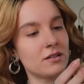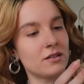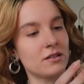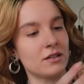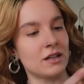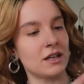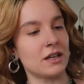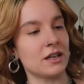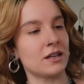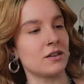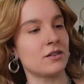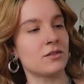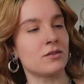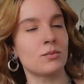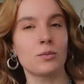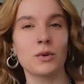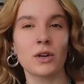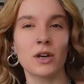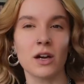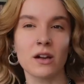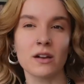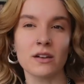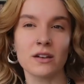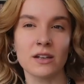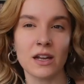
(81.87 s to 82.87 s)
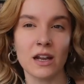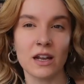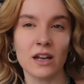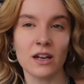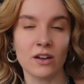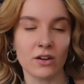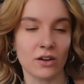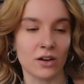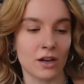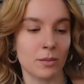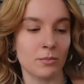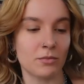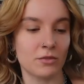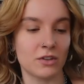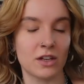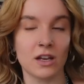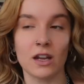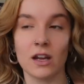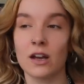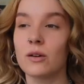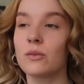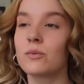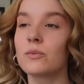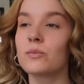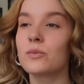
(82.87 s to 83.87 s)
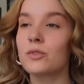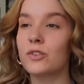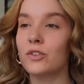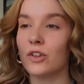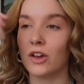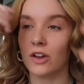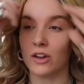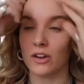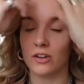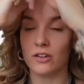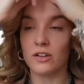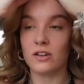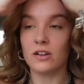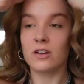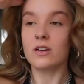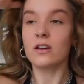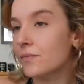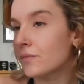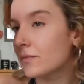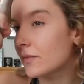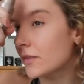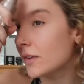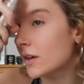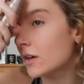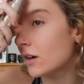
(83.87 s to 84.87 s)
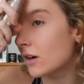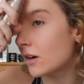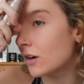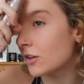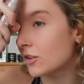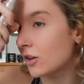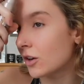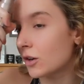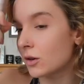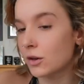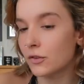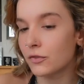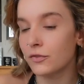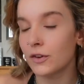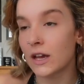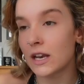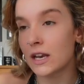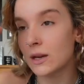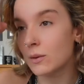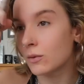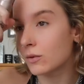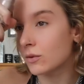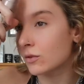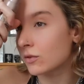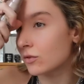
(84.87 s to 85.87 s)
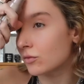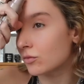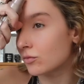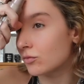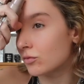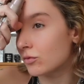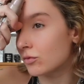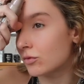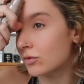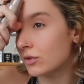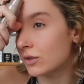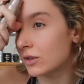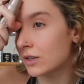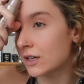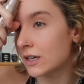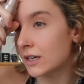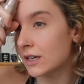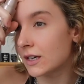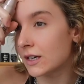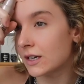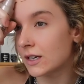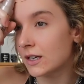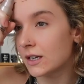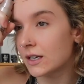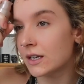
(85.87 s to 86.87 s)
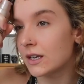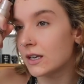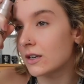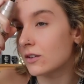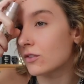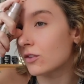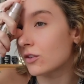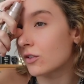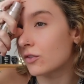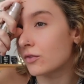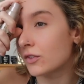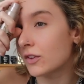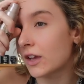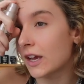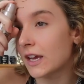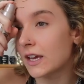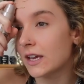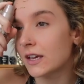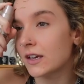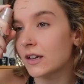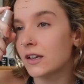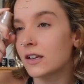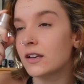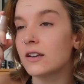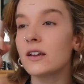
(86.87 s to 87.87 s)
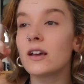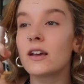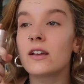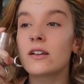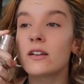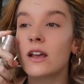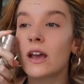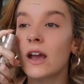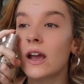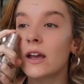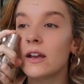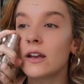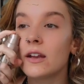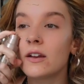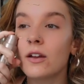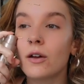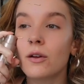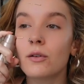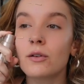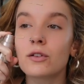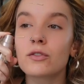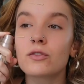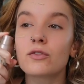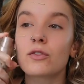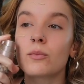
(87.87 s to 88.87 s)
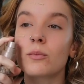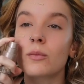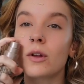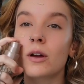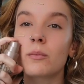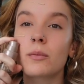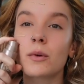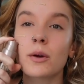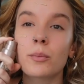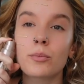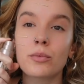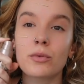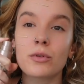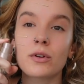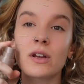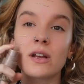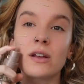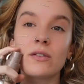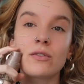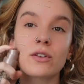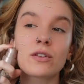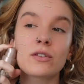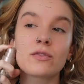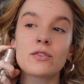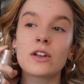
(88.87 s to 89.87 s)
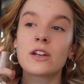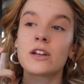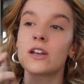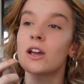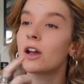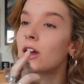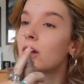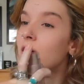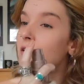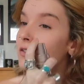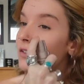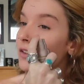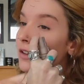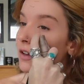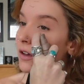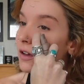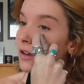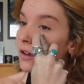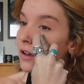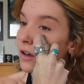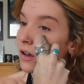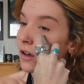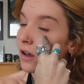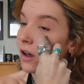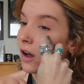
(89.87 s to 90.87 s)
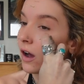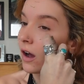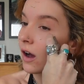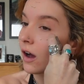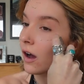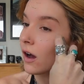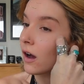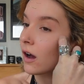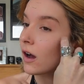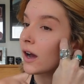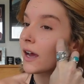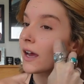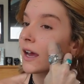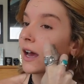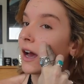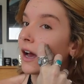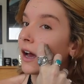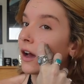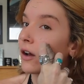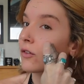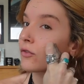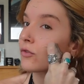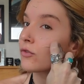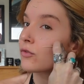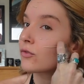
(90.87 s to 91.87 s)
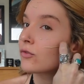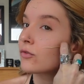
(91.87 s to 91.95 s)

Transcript: is we are nearly on empty now. So I don't know if anyone's really sort of taken any notice from like my previous videos. I have